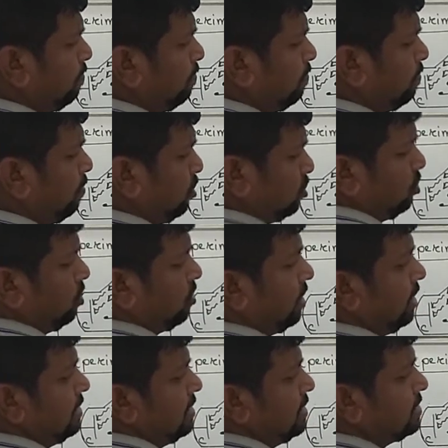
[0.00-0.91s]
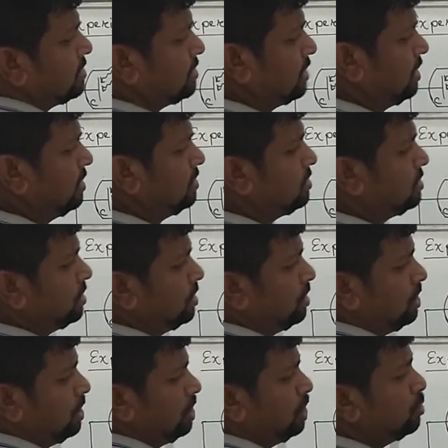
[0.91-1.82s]
photocurrent is changed
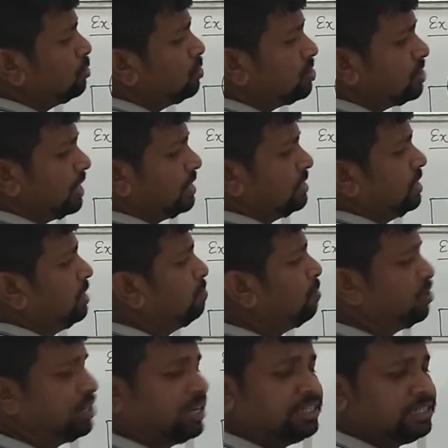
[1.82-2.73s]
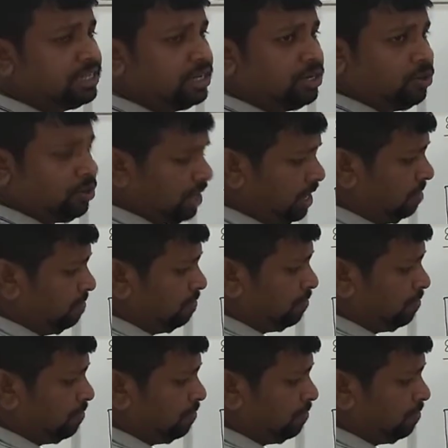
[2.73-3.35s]
due to change in potential. Okay?